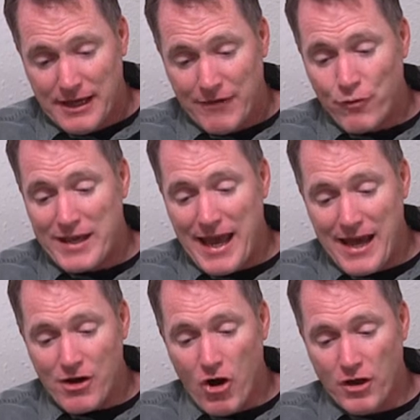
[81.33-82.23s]
if we
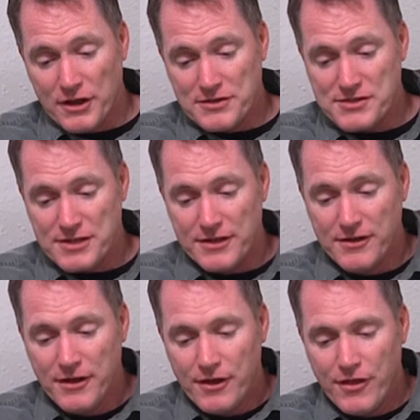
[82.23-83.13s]
can't call it
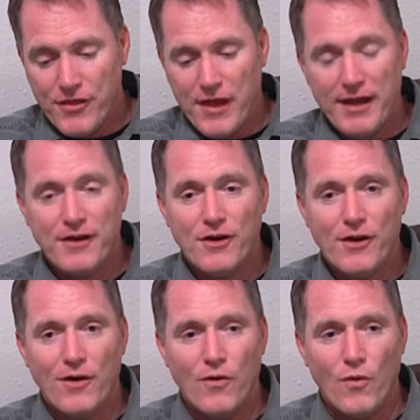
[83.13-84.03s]
sin, then
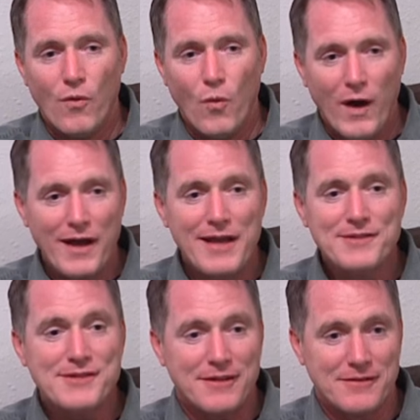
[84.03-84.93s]
what
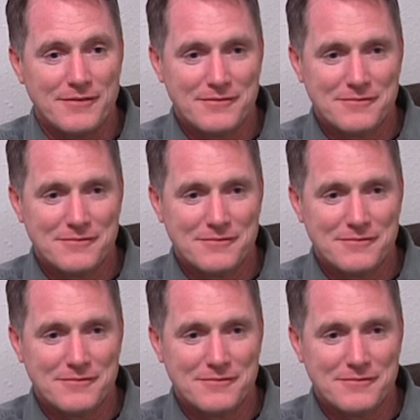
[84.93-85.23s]
is it?